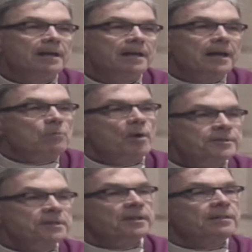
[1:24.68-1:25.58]
It
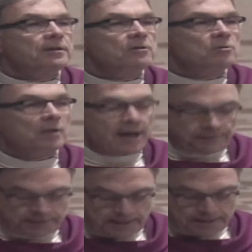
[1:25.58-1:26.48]
wasn't that the new
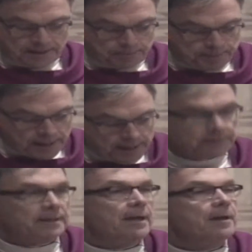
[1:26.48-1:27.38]
life didn't
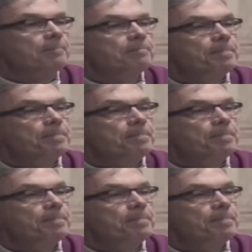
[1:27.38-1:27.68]
appeal to him.